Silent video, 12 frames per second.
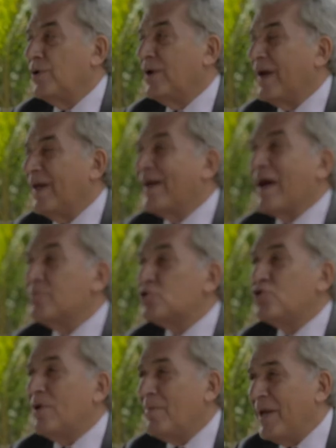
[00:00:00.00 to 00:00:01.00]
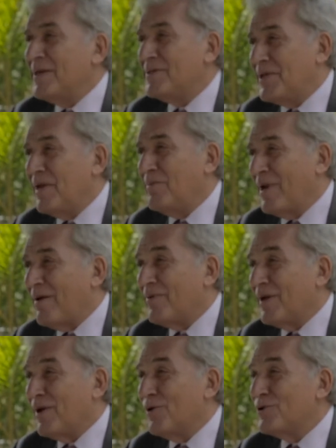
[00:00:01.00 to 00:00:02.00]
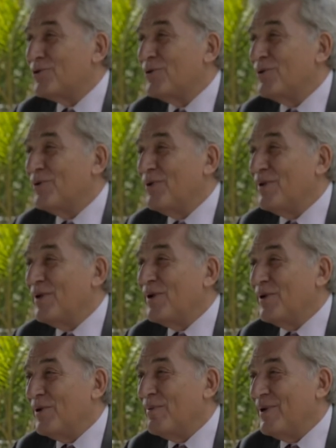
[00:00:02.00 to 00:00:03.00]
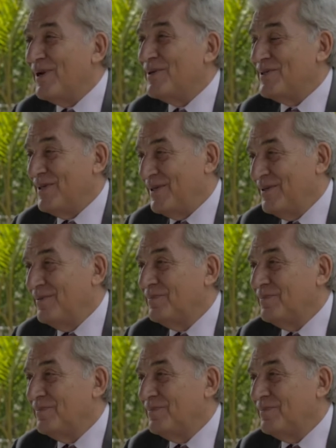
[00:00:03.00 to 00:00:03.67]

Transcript: it, comes to the mainstream in Africa also. Uh, yes, exactly, which yeah. is